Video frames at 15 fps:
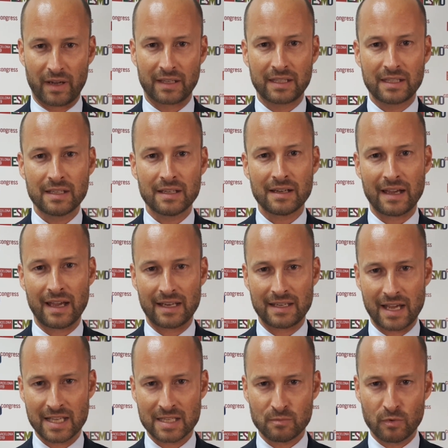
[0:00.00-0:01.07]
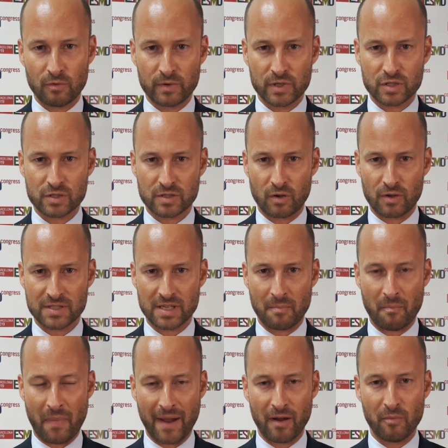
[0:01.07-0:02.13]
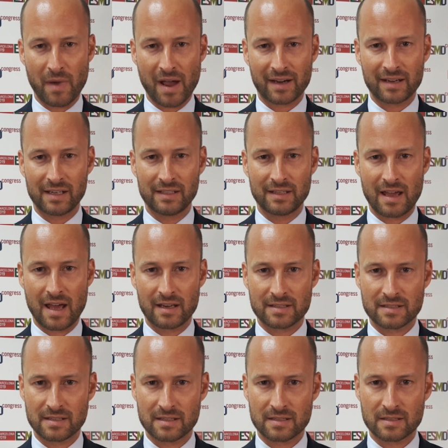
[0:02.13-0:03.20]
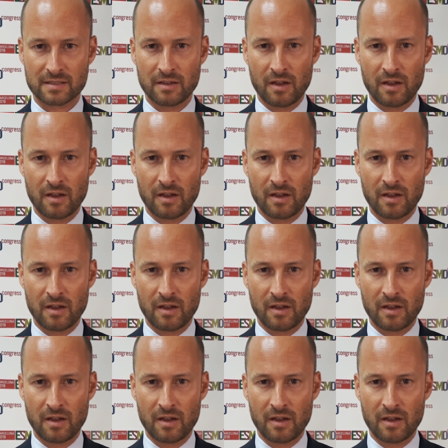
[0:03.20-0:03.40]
Here at ESMO, we saw some biomarker analysis.